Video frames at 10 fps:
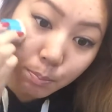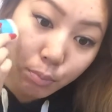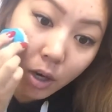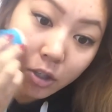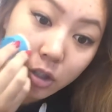
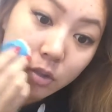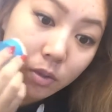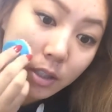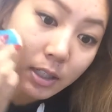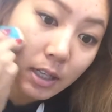brush is
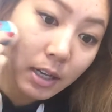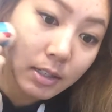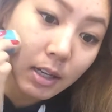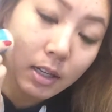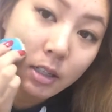really dense
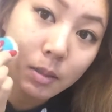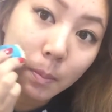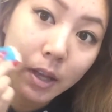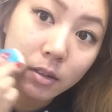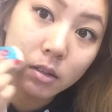and it's
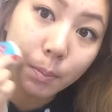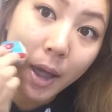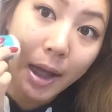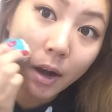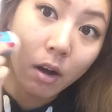meant to
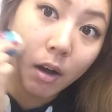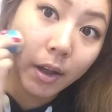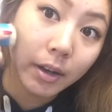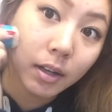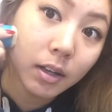pack on
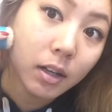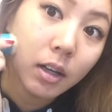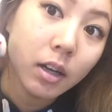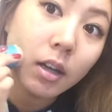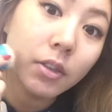
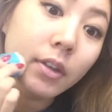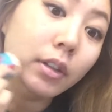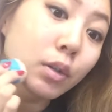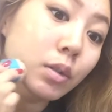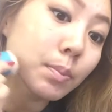the
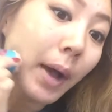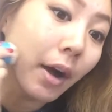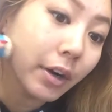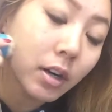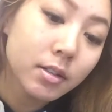loose
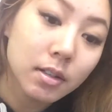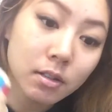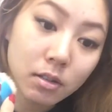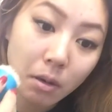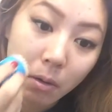powders,
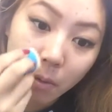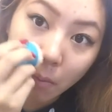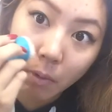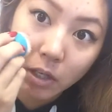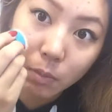so
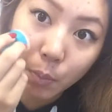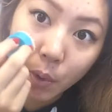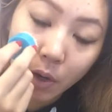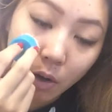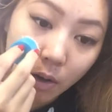when you
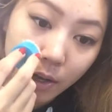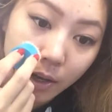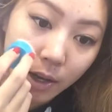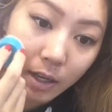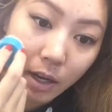put on
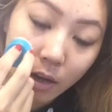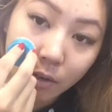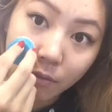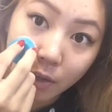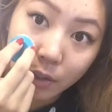any kind
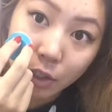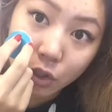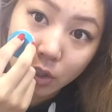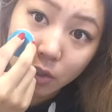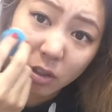of foundation,